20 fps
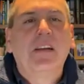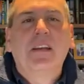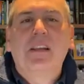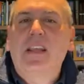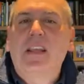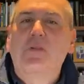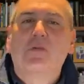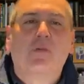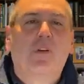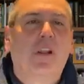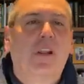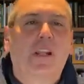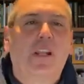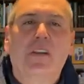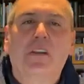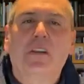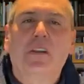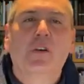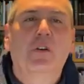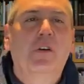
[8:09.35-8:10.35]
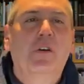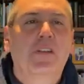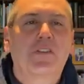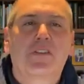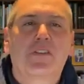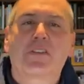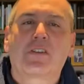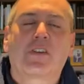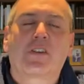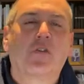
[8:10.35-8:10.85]
They really do. It
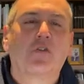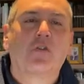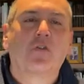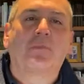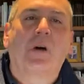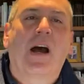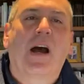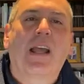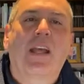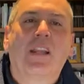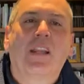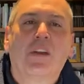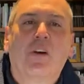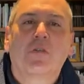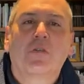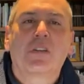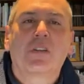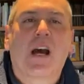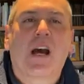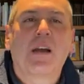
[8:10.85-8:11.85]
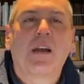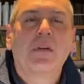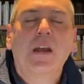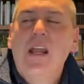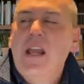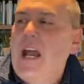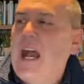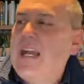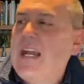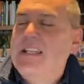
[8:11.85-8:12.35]
just goes by in no time.
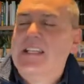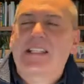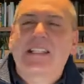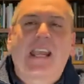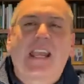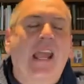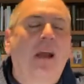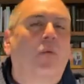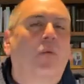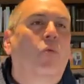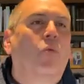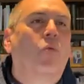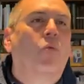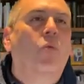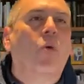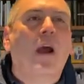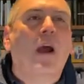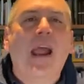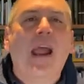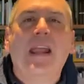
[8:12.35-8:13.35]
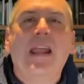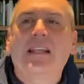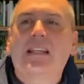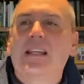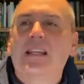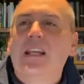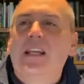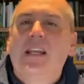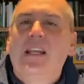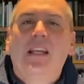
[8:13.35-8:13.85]
I just can't
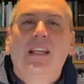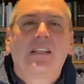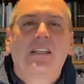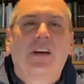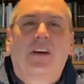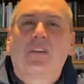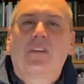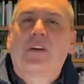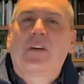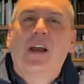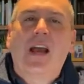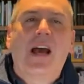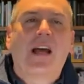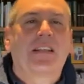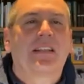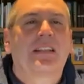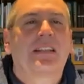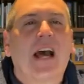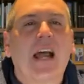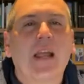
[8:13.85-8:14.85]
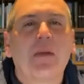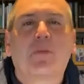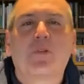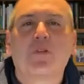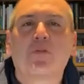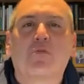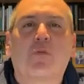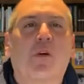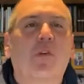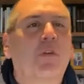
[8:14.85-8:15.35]
wait until they're out of
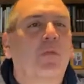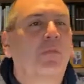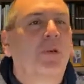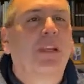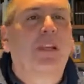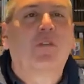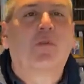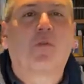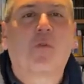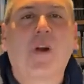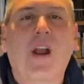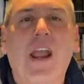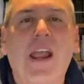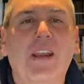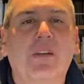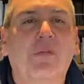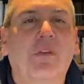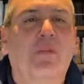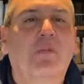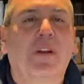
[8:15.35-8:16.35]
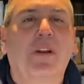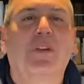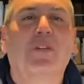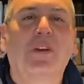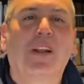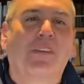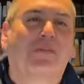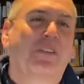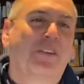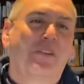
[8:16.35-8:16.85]
diapers. Won't it be great when we
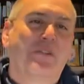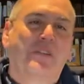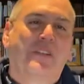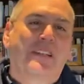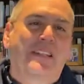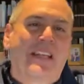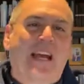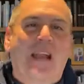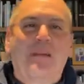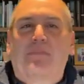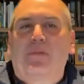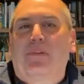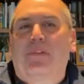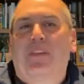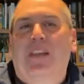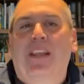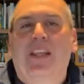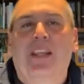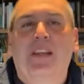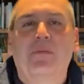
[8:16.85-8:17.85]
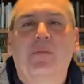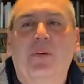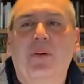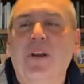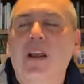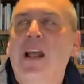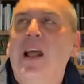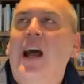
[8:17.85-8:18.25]
don't have to do the diaper thing anymore?